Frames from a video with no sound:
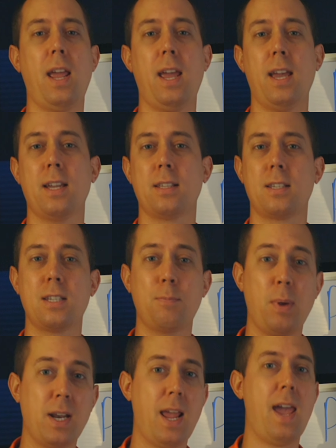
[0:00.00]
and
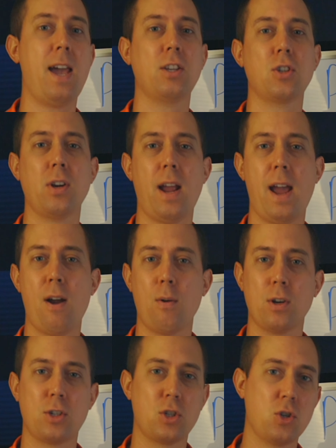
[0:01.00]
spend extra
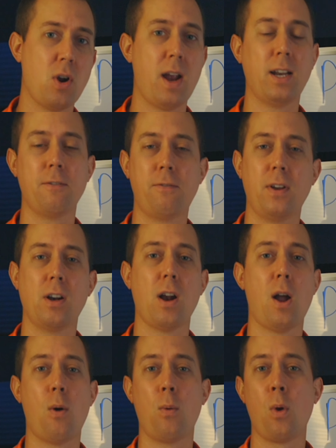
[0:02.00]
hours trying to figure
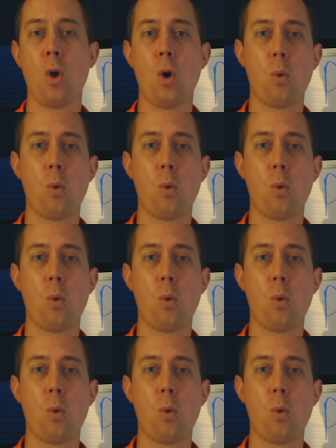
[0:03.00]
out